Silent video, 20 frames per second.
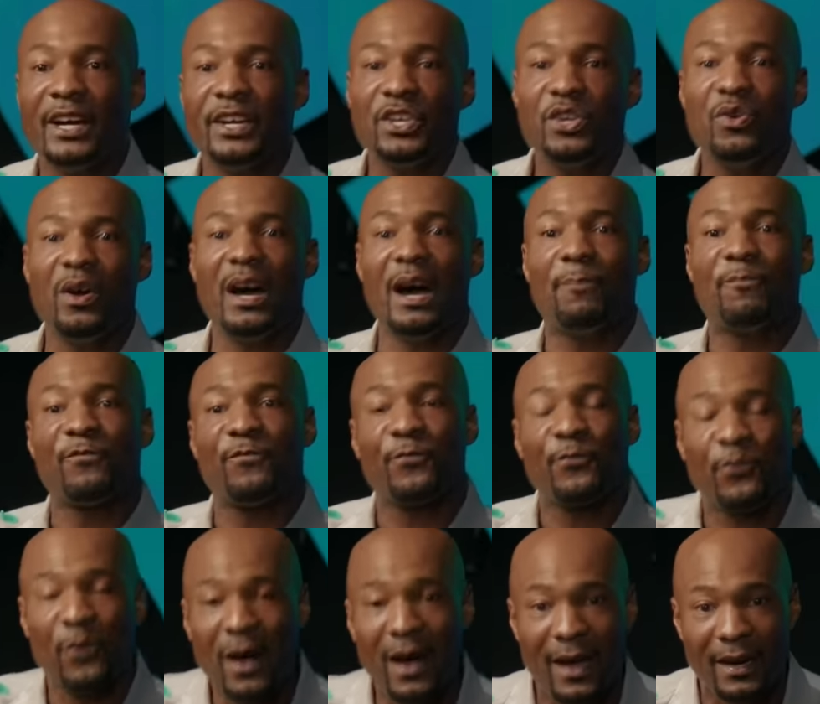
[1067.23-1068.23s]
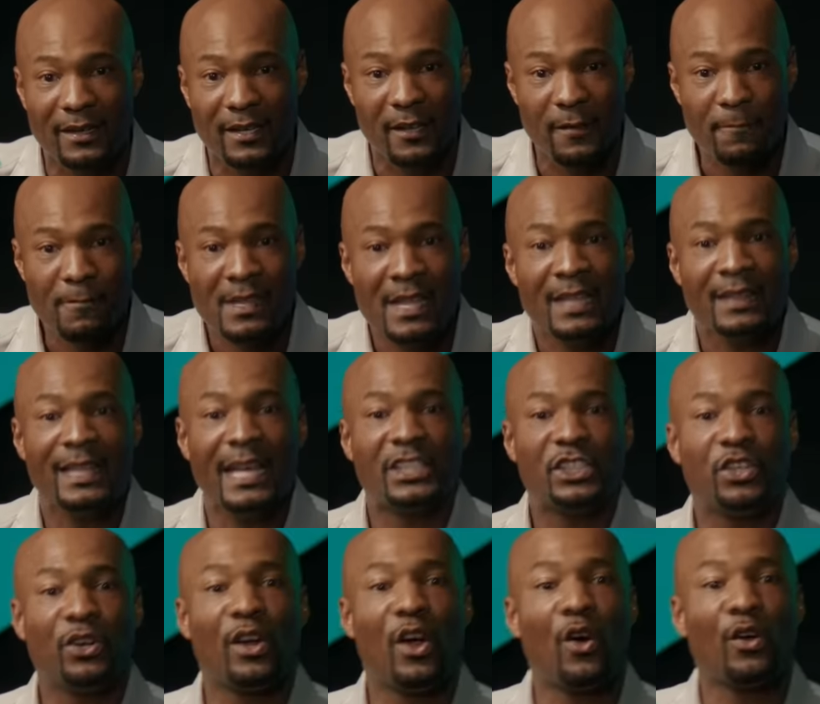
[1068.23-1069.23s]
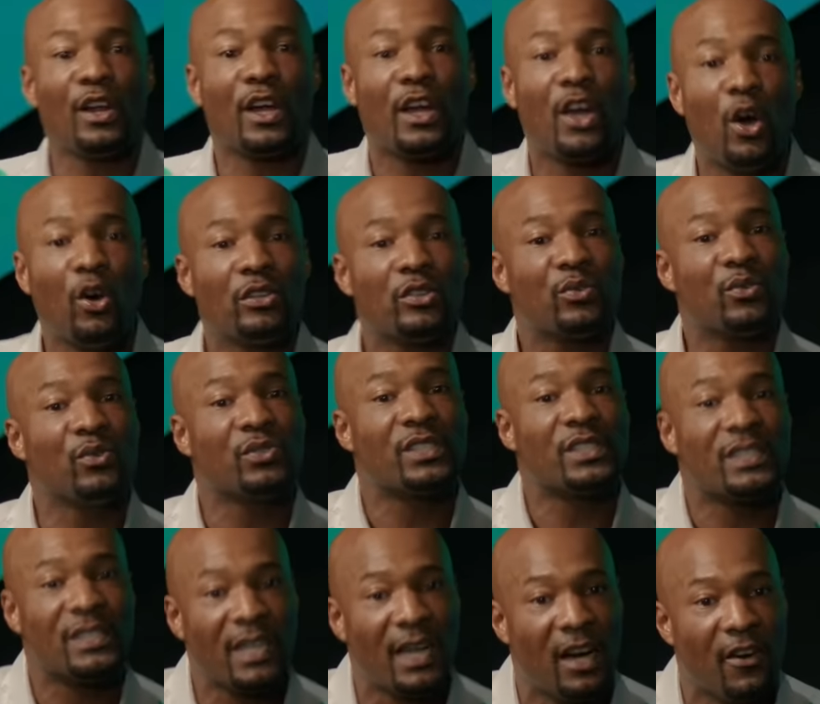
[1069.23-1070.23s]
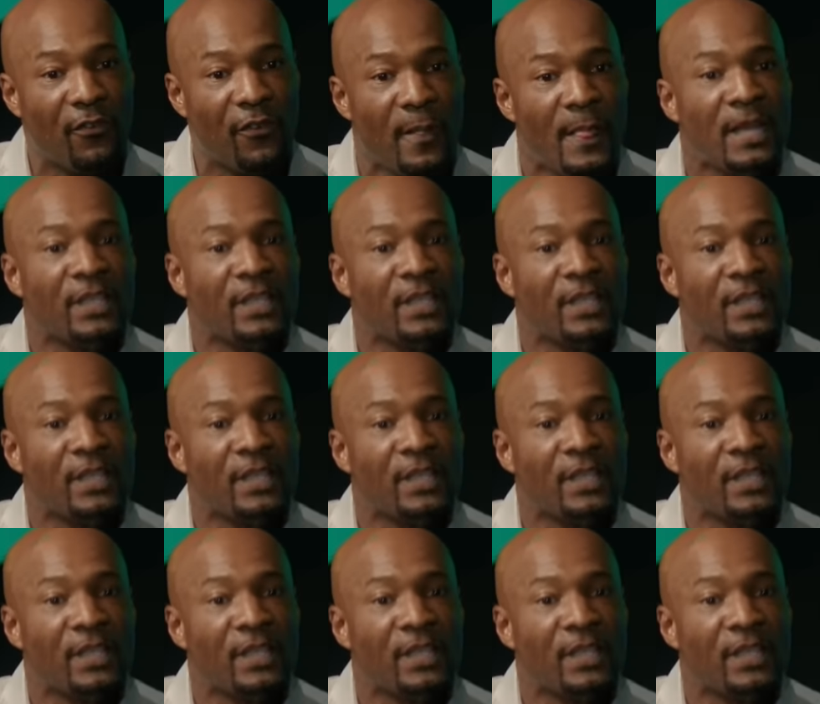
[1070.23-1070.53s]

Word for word: you up front that you're going to go through stuff